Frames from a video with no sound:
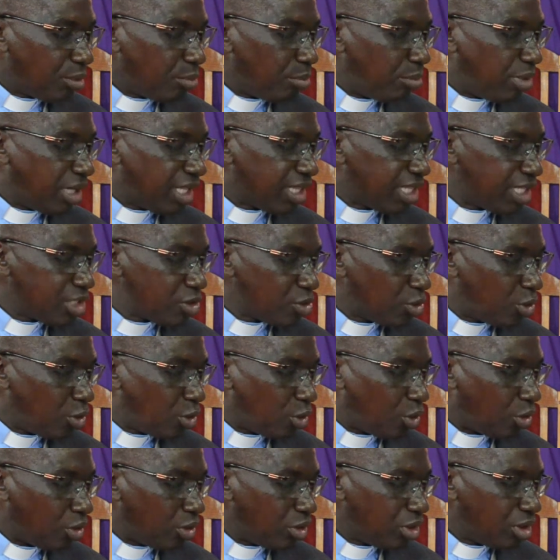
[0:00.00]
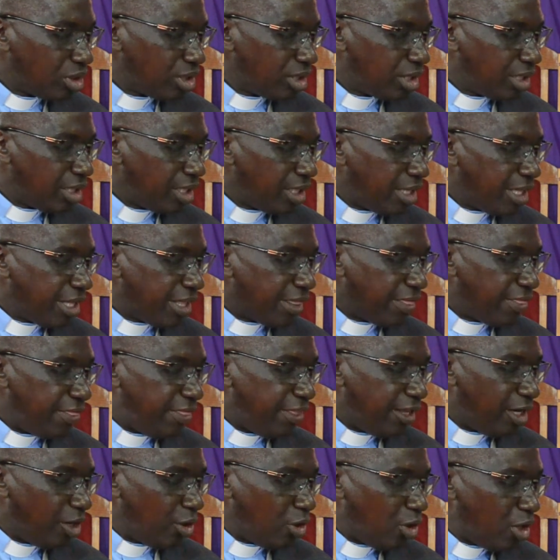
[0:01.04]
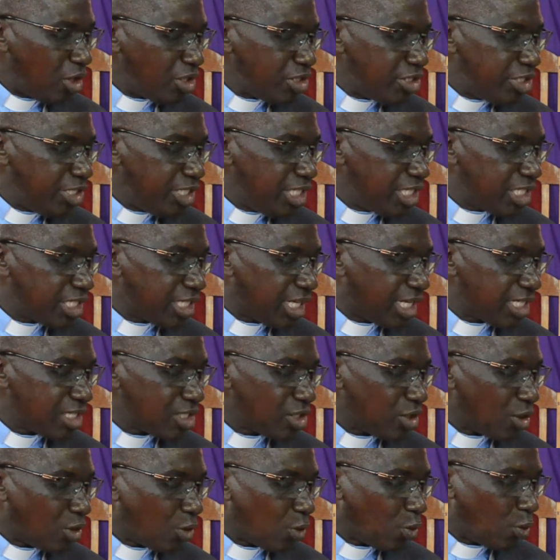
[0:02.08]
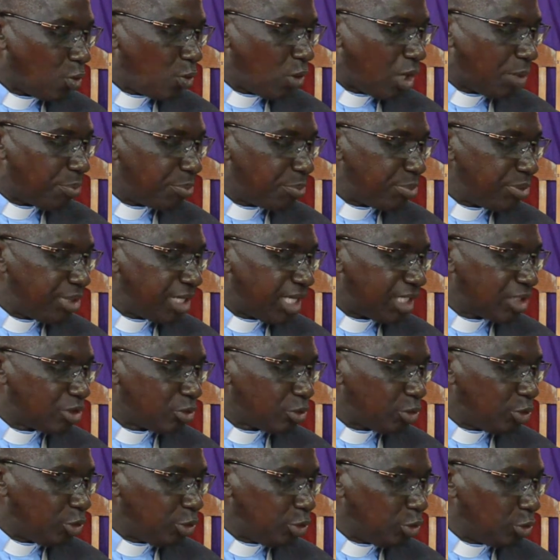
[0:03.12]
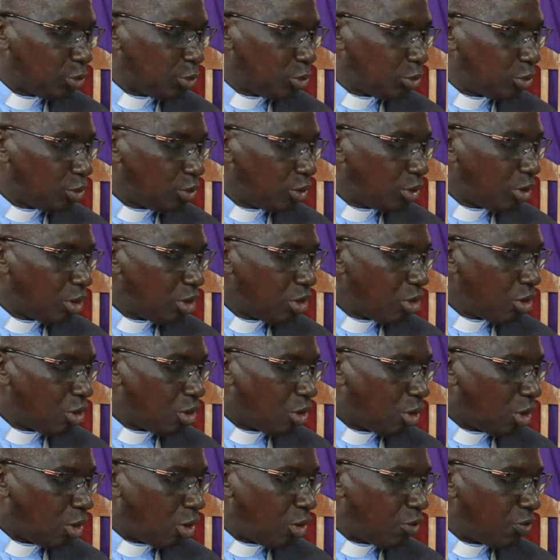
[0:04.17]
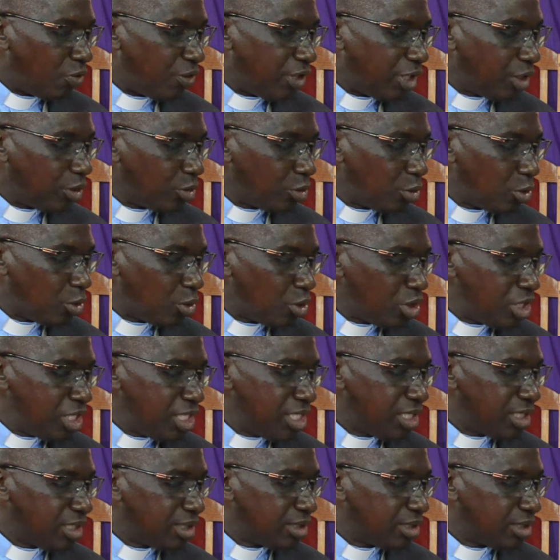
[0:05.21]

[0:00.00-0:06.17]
Brother Saul, the Lord Jesus, who appeared to you on the road